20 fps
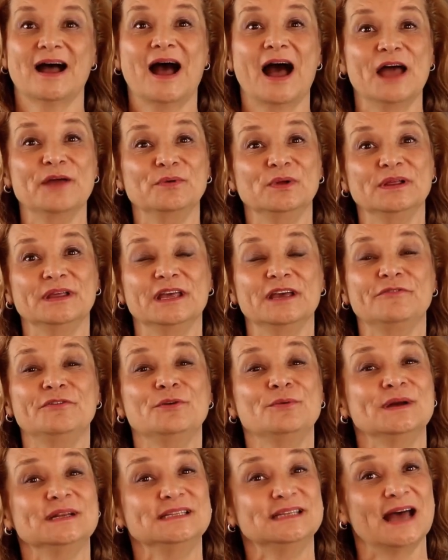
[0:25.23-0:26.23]
I will give
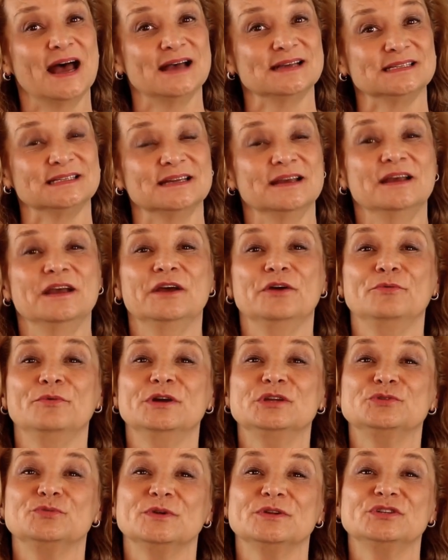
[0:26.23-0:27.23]
you a test
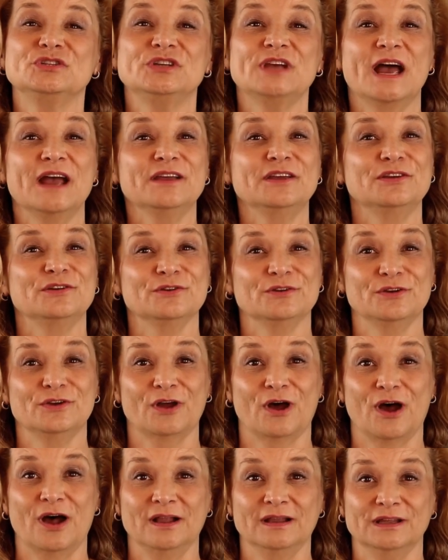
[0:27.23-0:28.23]
which will check your
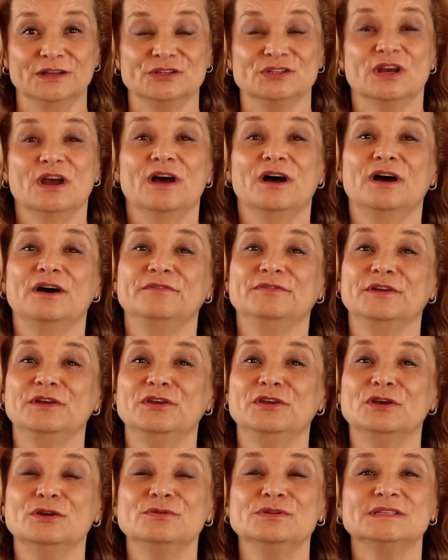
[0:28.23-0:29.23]
knowledge of the
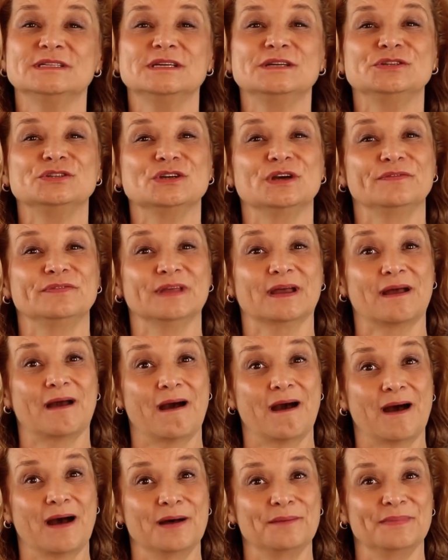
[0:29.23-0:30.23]
usage of the
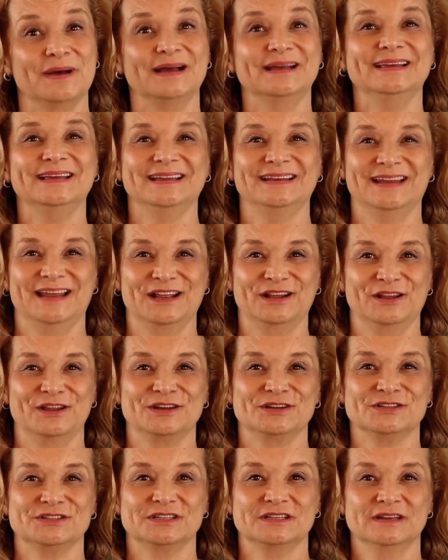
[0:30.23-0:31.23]
comma in
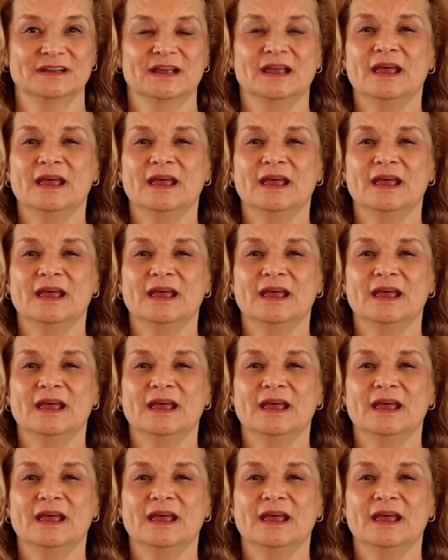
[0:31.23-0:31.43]
English.